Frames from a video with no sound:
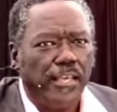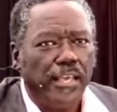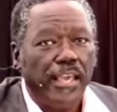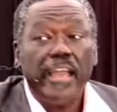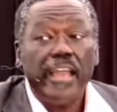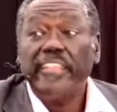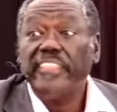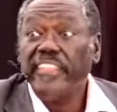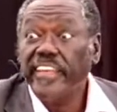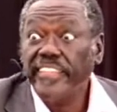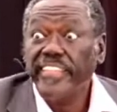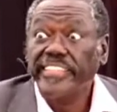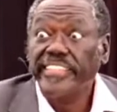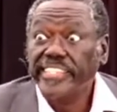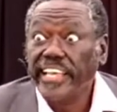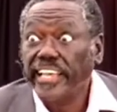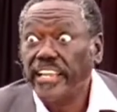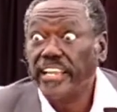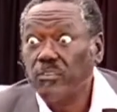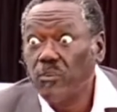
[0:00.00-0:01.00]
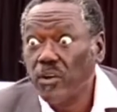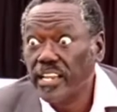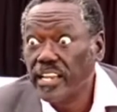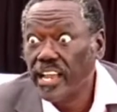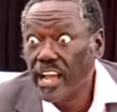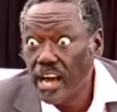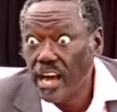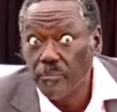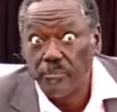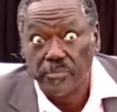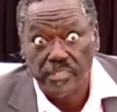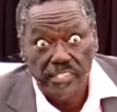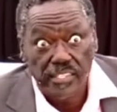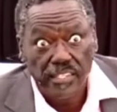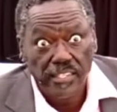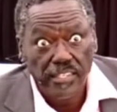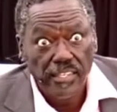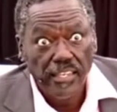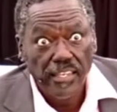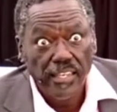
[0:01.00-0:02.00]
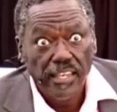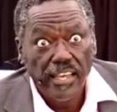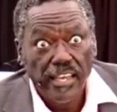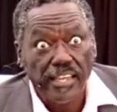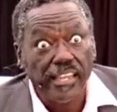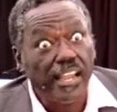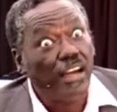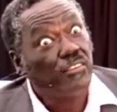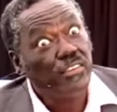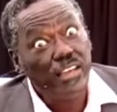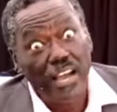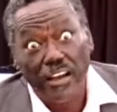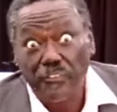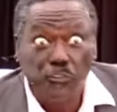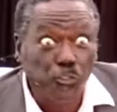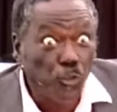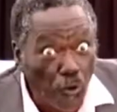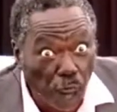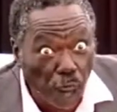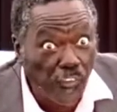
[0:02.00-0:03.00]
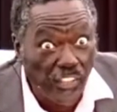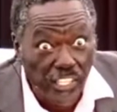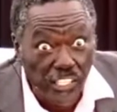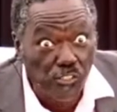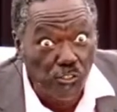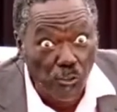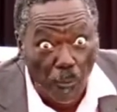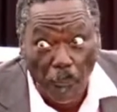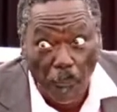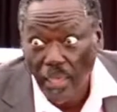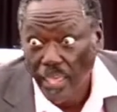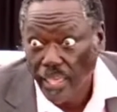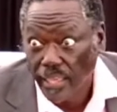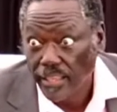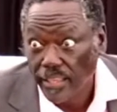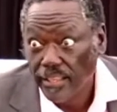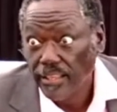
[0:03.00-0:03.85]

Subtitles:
And then the second one comes. And now you have two fees to pay.